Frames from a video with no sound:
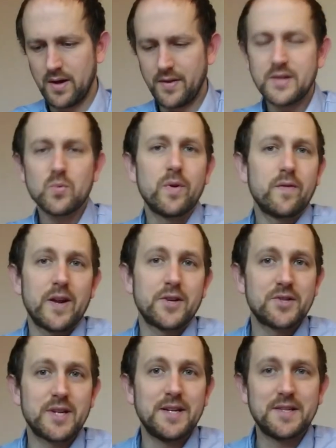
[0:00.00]
And this one
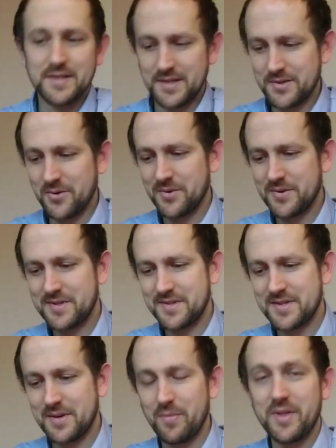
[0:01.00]
flesh status is not
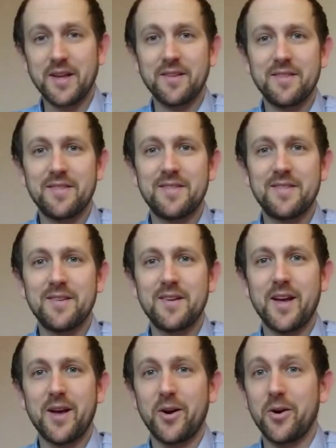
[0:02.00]
something
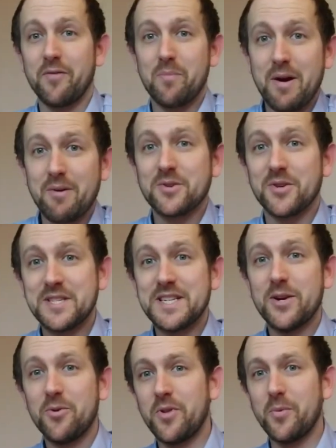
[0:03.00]
uh, kind of marriage
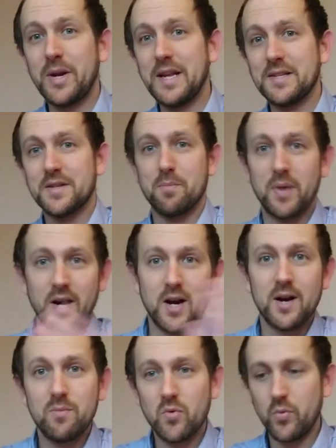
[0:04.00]
ideal that we need to
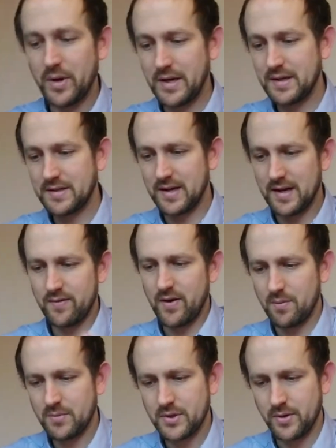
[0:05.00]
become or we need to live
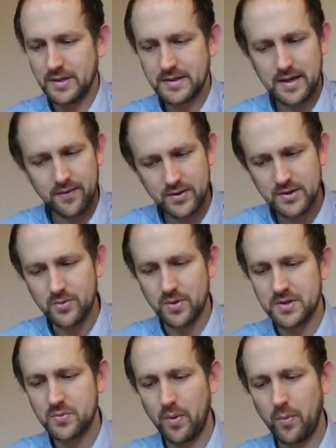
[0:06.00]
up to. It's given to
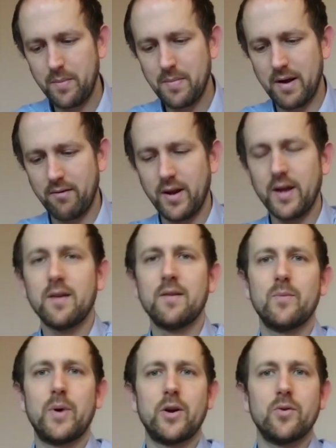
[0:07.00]
us when we marry
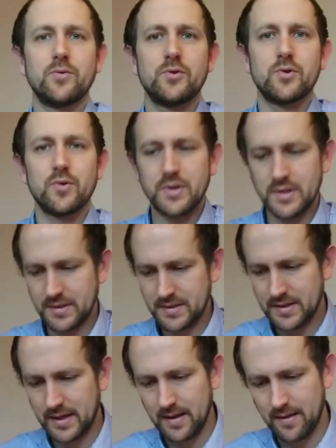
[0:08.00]
when God joins
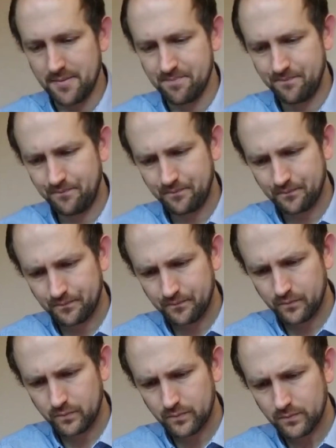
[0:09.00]
us together.
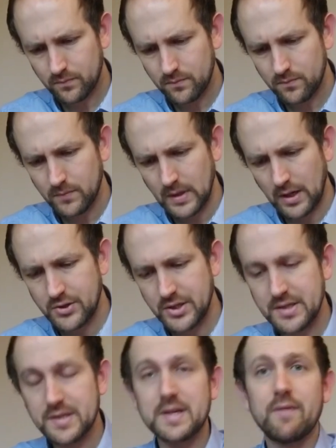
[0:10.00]

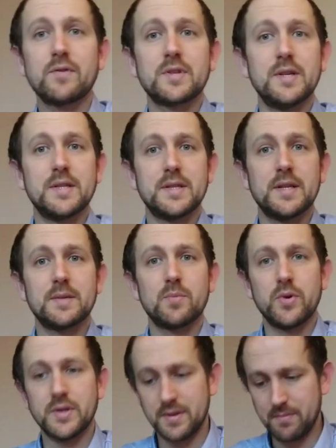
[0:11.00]
Jesus emphasizes this
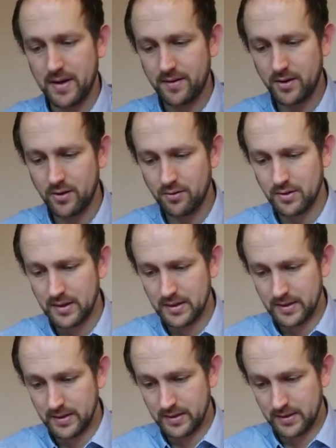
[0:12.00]
point in Matthew
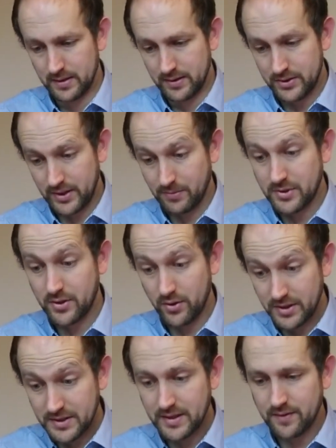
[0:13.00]
chapter
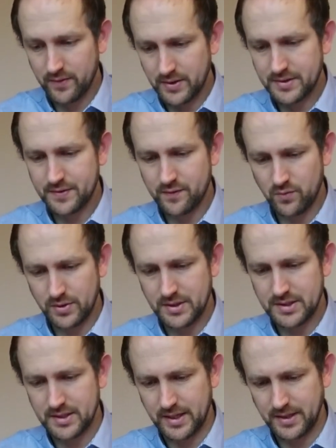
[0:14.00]
19, verses 4 to
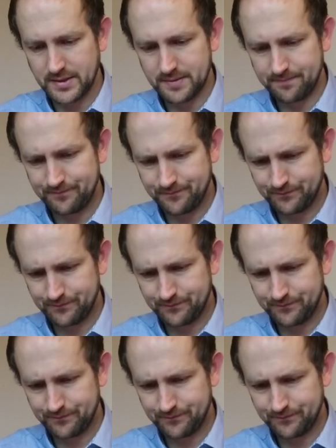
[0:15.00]
6.